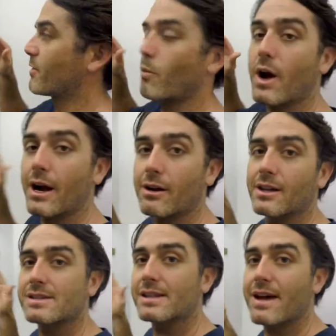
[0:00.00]
the
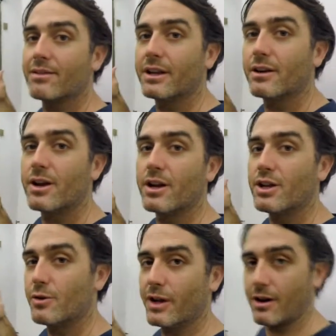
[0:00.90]
wireless lavalier
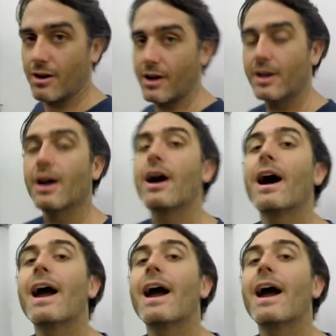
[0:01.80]
unit on. I